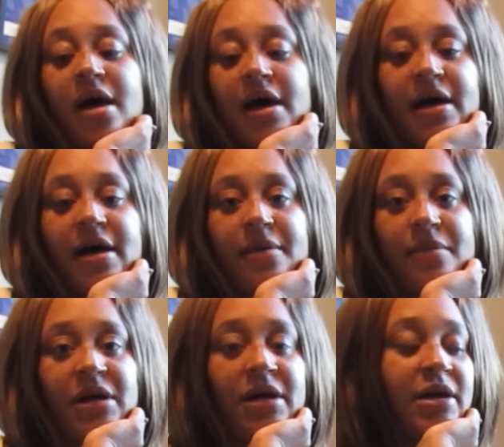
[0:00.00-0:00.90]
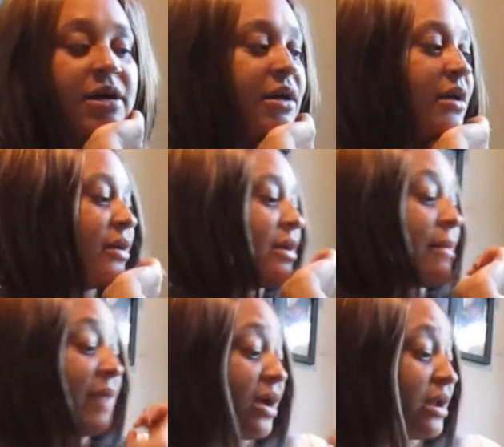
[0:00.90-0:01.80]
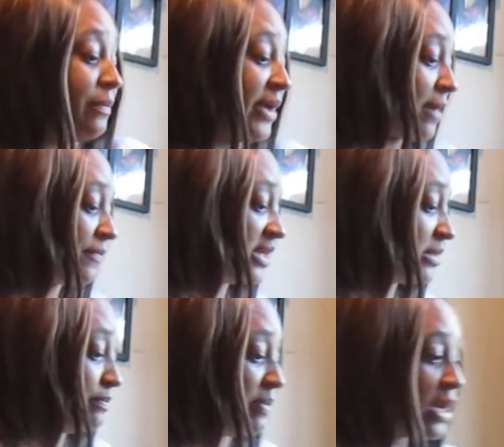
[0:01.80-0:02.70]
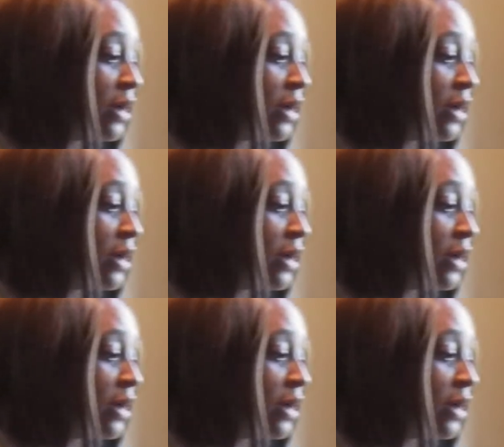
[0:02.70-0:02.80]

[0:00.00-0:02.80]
I'm not going to pick up this big